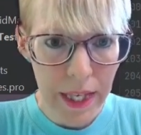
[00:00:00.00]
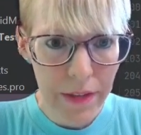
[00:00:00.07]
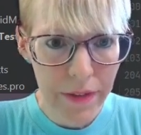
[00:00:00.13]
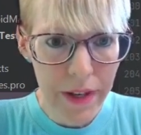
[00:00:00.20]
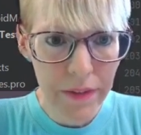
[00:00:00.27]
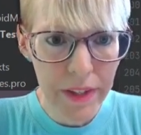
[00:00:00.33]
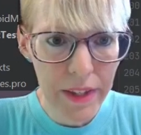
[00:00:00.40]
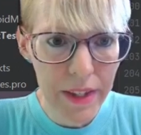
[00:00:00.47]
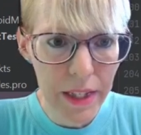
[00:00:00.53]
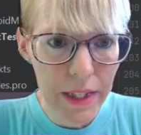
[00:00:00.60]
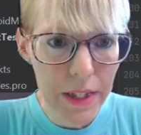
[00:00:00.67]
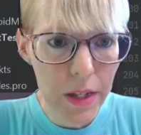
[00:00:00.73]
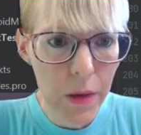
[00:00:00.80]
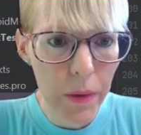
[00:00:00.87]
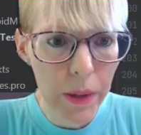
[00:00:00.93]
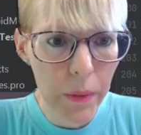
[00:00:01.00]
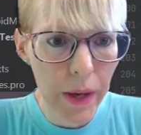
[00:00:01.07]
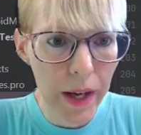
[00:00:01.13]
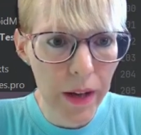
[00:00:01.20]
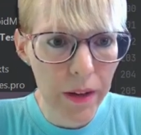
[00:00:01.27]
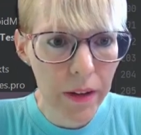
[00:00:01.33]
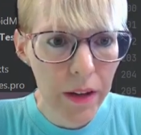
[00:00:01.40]
If everything is going
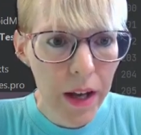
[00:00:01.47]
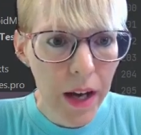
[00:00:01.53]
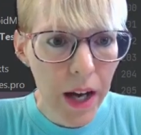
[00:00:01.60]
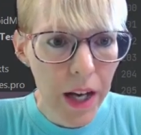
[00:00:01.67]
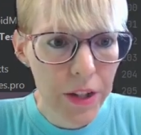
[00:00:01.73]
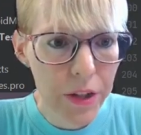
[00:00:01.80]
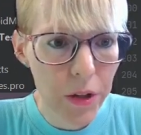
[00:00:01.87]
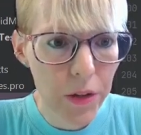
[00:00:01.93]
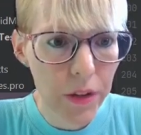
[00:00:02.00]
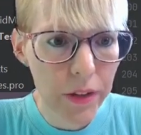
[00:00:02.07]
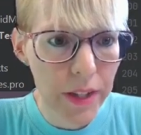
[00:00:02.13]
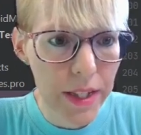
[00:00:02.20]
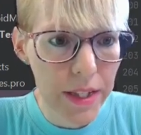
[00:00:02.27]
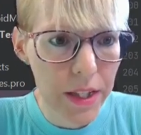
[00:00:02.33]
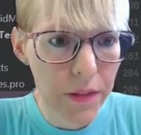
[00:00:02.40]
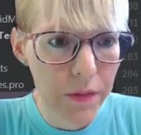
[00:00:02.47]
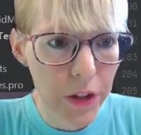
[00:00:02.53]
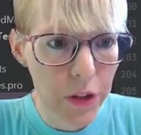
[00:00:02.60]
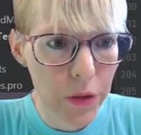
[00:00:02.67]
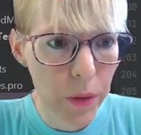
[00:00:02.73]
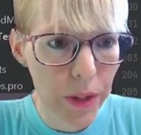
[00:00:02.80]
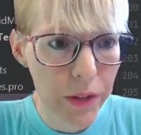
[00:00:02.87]
well, I show the list of
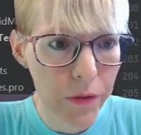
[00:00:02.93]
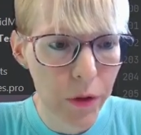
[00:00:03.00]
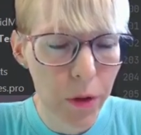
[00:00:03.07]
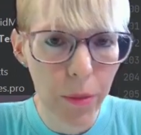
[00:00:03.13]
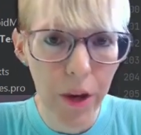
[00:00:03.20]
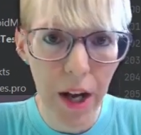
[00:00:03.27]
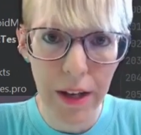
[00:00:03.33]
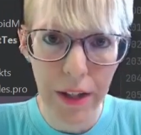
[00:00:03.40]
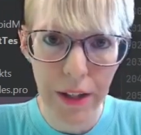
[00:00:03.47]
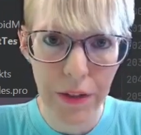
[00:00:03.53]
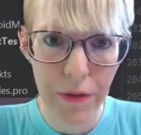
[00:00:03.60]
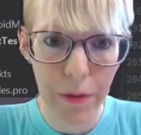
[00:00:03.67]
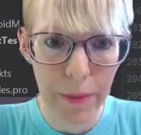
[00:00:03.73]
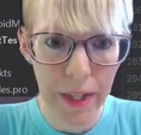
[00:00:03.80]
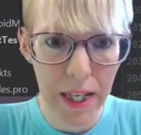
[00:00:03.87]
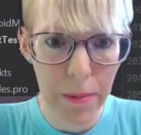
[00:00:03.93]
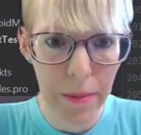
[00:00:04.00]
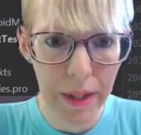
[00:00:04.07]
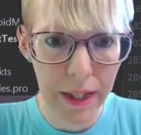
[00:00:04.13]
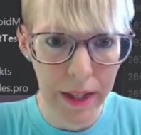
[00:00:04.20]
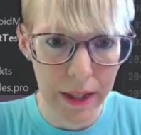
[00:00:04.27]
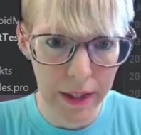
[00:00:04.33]
our 24 products from the
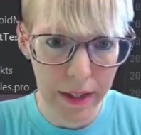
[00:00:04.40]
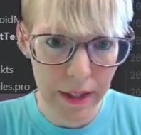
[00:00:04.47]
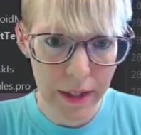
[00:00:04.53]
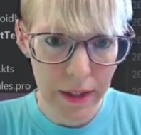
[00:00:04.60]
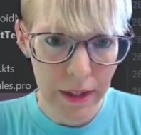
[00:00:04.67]
API.